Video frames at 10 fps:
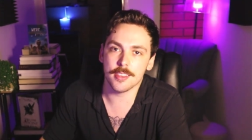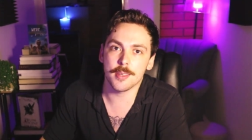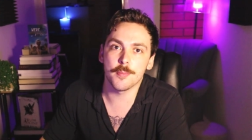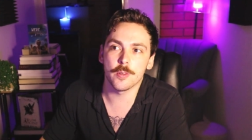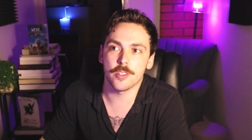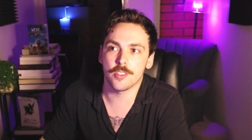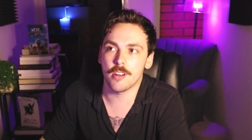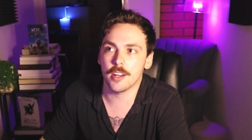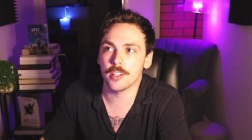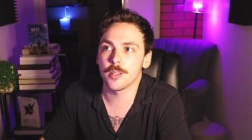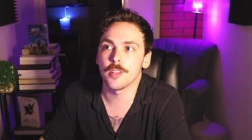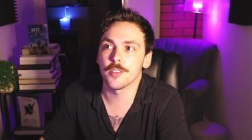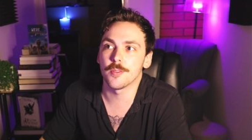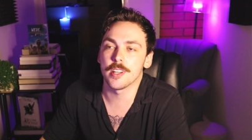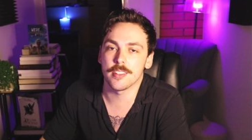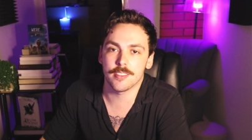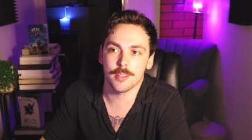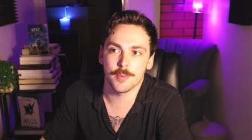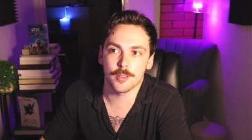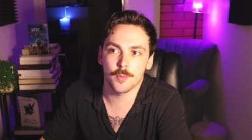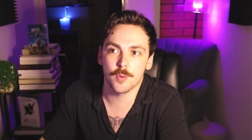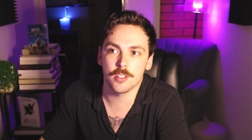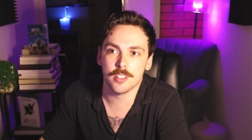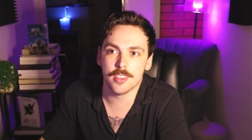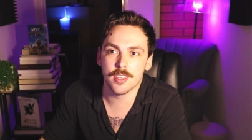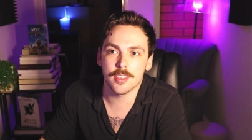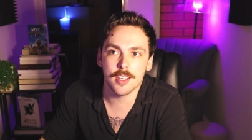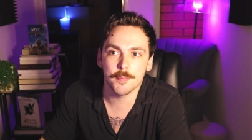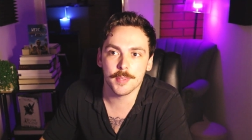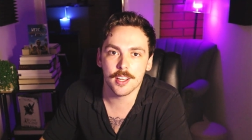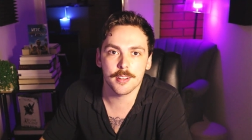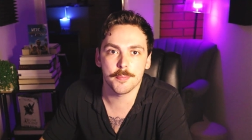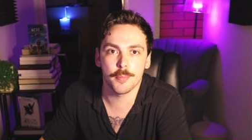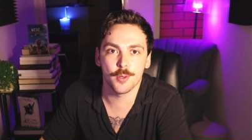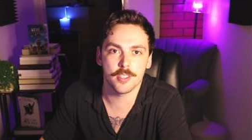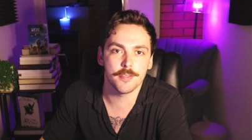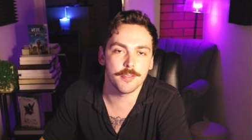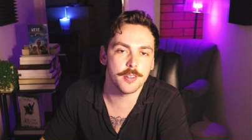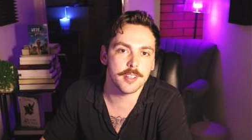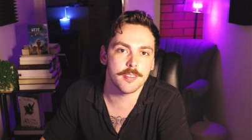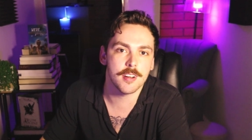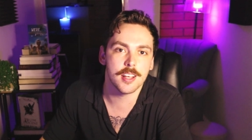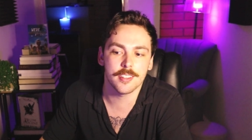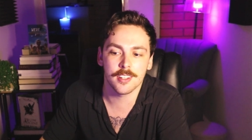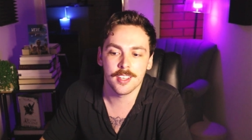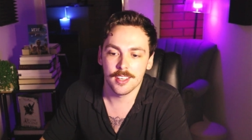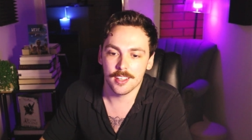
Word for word: nothing more distracting when you're reading someone's work than them kind of pussyfooting around it,